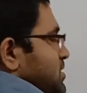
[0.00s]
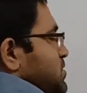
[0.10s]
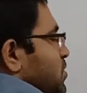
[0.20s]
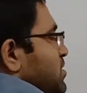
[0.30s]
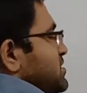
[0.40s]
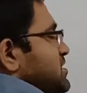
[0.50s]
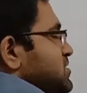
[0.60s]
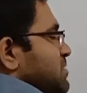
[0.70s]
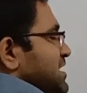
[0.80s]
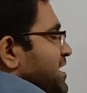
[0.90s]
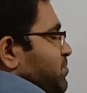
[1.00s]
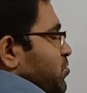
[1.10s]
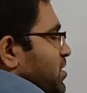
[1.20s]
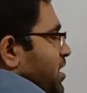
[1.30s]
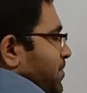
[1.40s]
So this will get
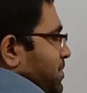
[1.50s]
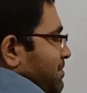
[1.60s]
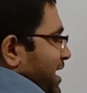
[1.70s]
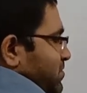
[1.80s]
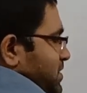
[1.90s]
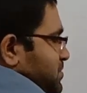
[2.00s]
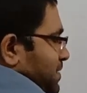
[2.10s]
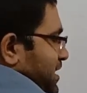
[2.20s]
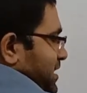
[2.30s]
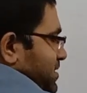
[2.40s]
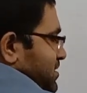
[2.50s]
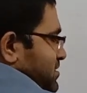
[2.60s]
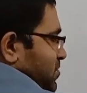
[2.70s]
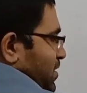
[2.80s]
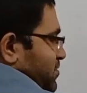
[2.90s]
pulled up by which particle?
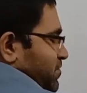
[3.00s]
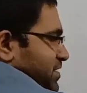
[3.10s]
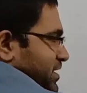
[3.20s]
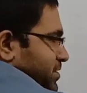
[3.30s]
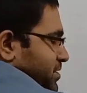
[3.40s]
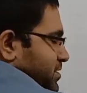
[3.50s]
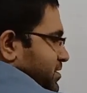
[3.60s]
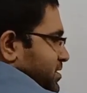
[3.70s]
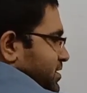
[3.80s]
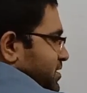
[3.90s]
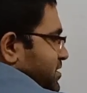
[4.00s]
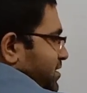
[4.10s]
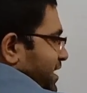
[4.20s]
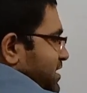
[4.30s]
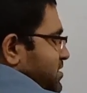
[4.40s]
The one over here,
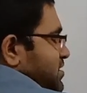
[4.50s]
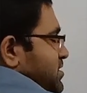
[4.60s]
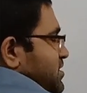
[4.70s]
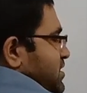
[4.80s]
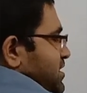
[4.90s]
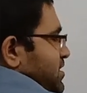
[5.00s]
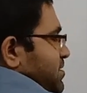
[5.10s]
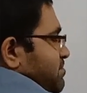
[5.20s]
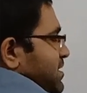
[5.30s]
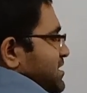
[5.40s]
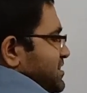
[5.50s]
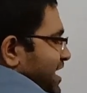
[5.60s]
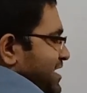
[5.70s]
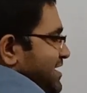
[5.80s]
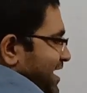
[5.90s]
right? But
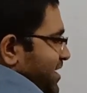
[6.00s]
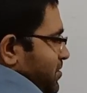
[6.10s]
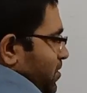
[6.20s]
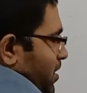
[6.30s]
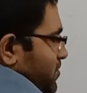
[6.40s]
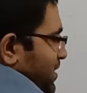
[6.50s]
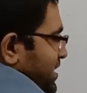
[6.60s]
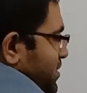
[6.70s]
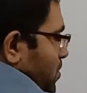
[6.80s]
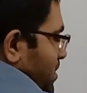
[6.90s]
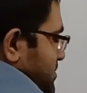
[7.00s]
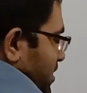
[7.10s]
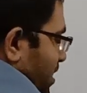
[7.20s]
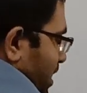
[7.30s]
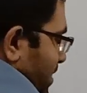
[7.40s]
then later on, when it goes
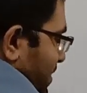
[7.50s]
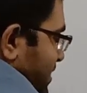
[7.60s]
up